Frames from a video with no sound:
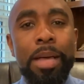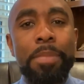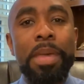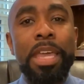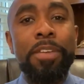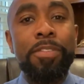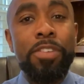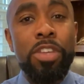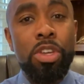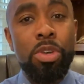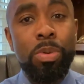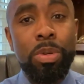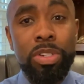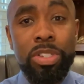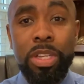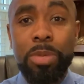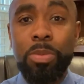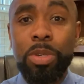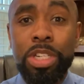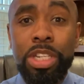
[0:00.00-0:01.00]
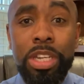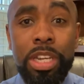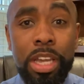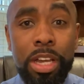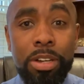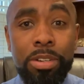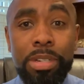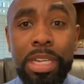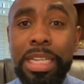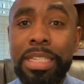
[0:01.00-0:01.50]
if you or someone you
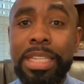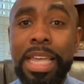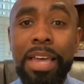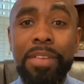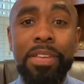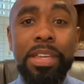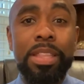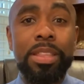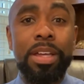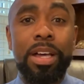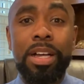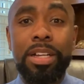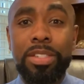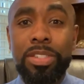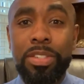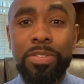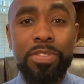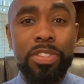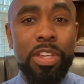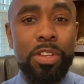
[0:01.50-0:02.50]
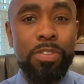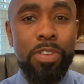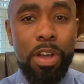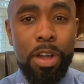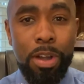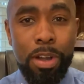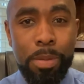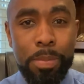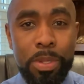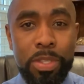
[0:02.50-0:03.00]
know is having thoughts of
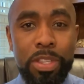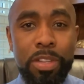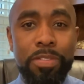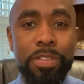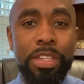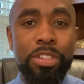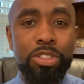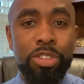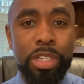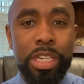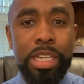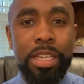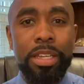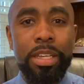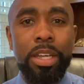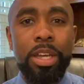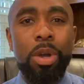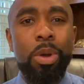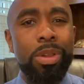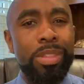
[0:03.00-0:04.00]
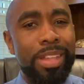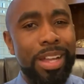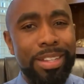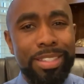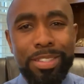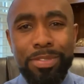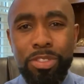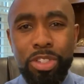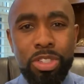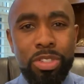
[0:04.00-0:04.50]
self-harm or self-injury, or thoughts
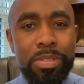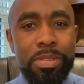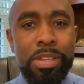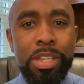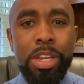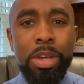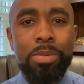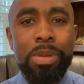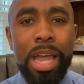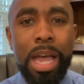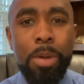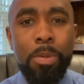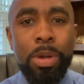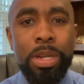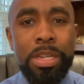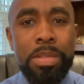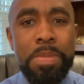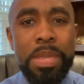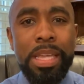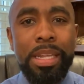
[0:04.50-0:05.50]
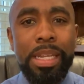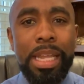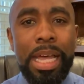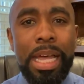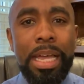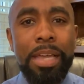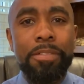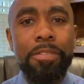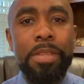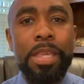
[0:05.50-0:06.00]
of just, not wanting to be
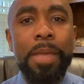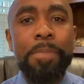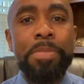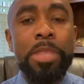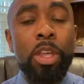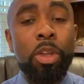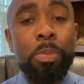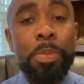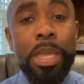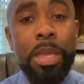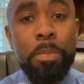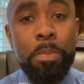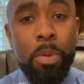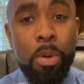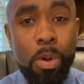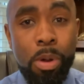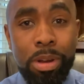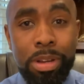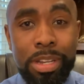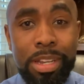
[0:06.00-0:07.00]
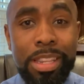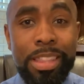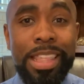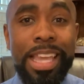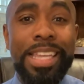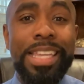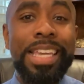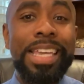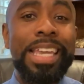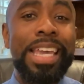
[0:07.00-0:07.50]
alive, it'll be important
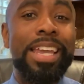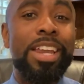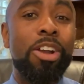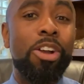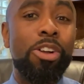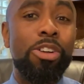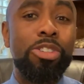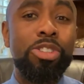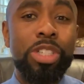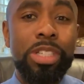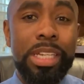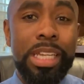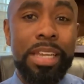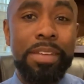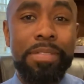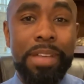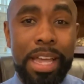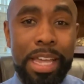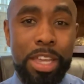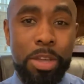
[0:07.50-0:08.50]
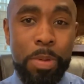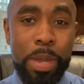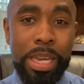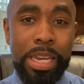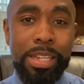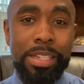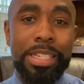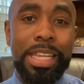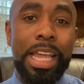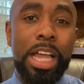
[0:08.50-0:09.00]
that you get urgently
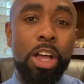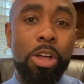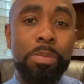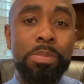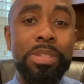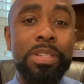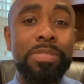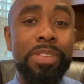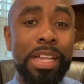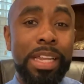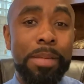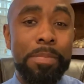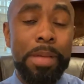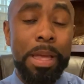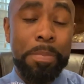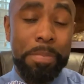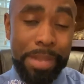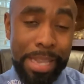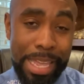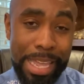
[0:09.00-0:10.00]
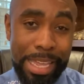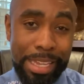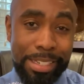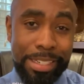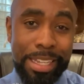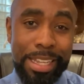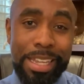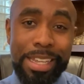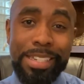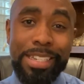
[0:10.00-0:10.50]
evaluated to help develop a plan
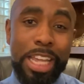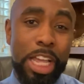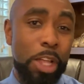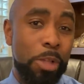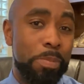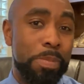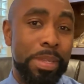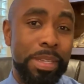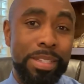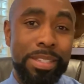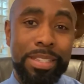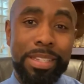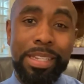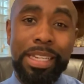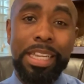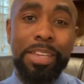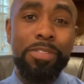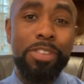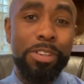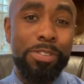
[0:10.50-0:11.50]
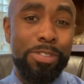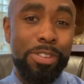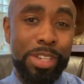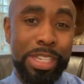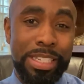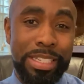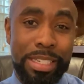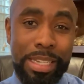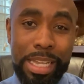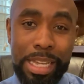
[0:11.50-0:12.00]
to help you to live your
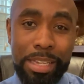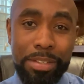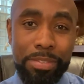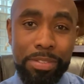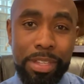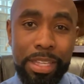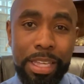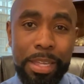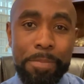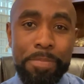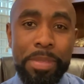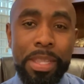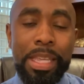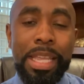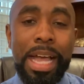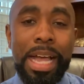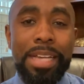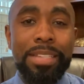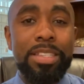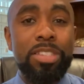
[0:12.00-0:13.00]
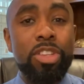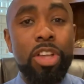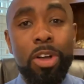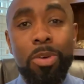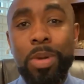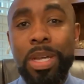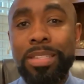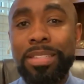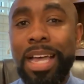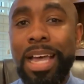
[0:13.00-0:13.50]
fullest life. Guys, as
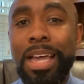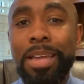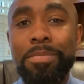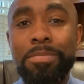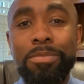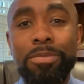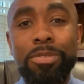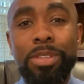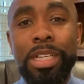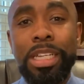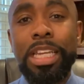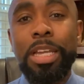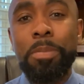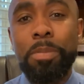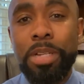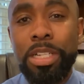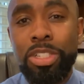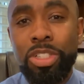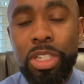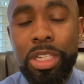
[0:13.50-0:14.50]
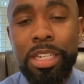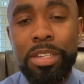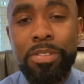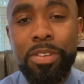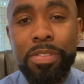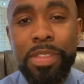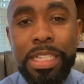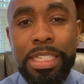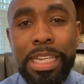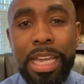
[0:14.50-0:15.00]
always, I'm really appreciative
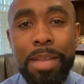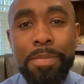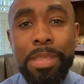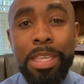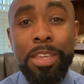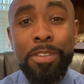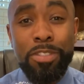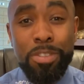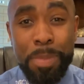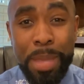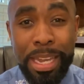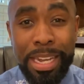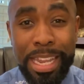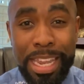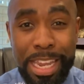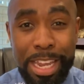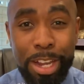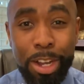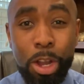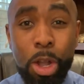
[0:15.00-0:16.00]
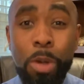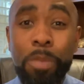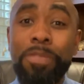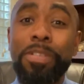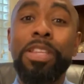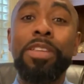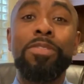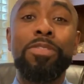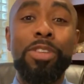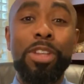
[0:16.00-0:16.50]
of the time that you've spent here.
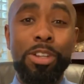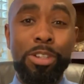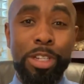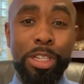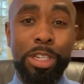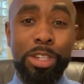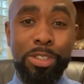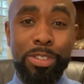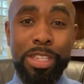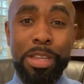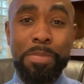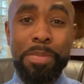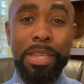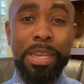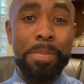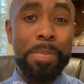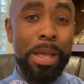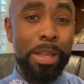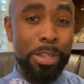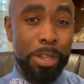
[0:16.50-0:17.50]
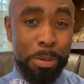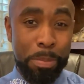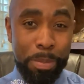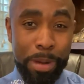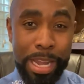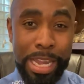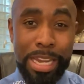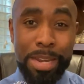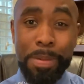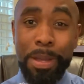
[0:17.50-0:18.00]
Hopefully you've learned a little something about your
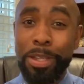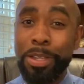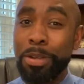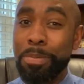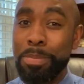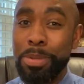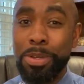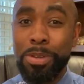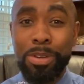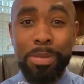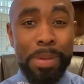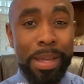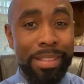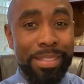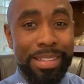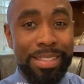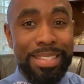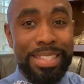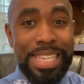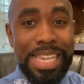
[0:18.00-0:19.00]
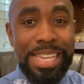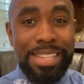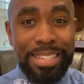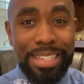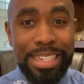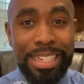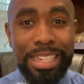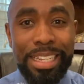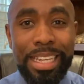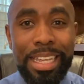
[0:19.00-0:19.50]
brain, about your mood, about this
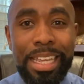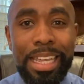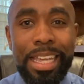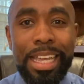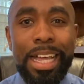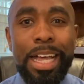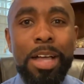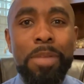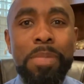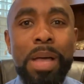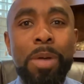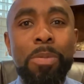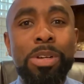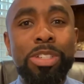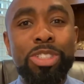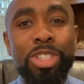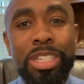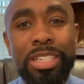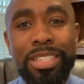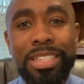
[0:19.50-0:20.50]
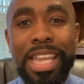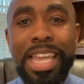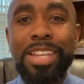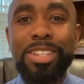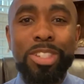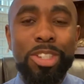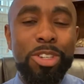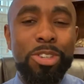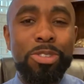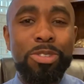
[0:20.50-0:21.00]
season. I want you to stay
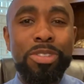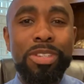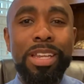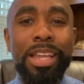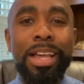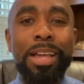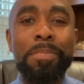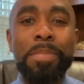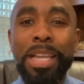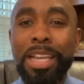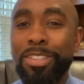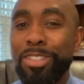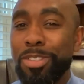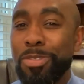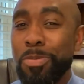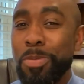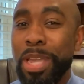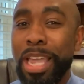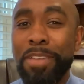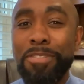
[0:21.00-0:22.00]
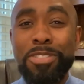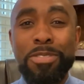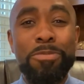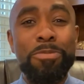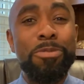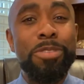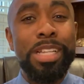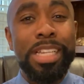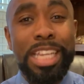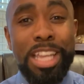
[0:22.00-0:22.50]
tuned because we have some
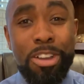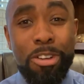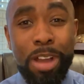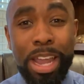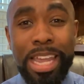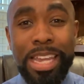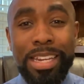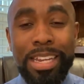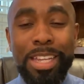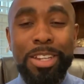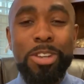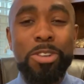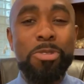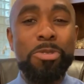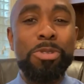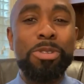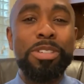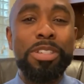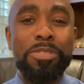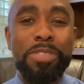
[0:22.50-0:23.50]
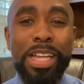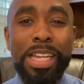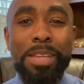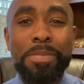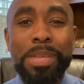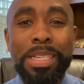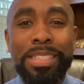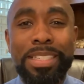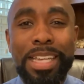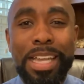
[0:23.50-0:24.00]
really great and cool
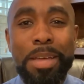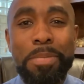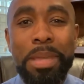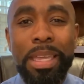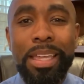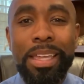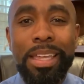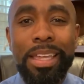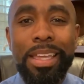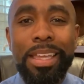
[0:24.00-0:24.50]
developments coming